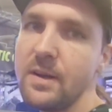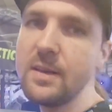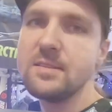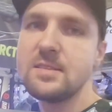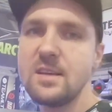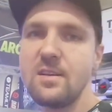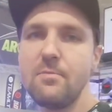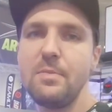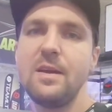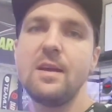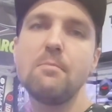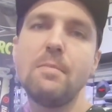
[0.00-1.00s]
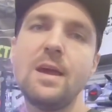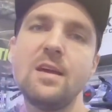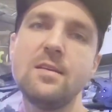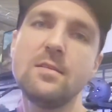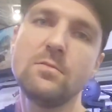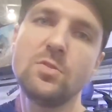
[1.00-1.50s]
instead of being
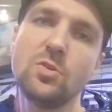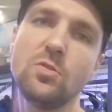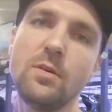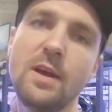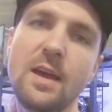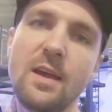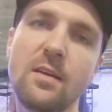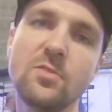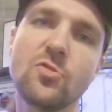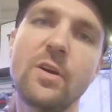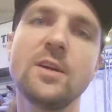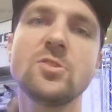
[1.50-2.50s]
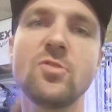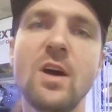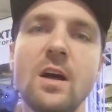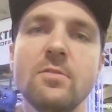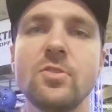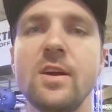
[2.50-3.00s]
mated to a direct
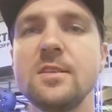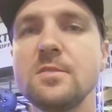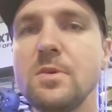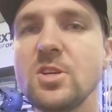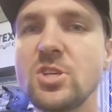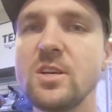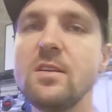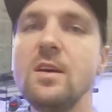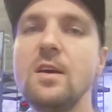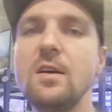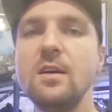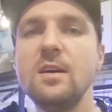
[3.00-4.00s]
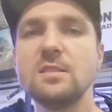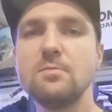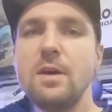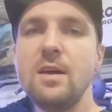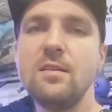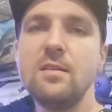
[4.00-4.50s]
drive transmission, it's
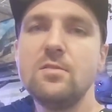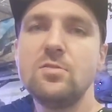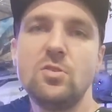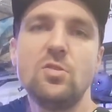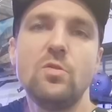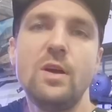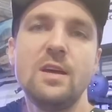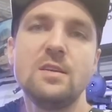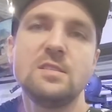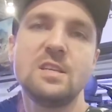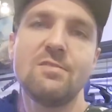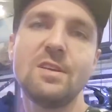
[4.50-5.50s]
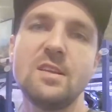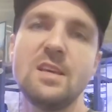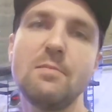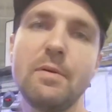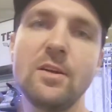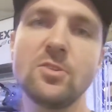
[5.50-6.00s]
mated to a
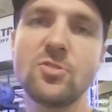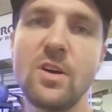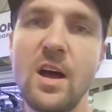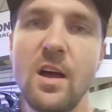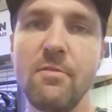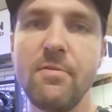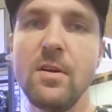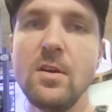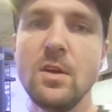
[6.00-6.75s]
CVT belt drive.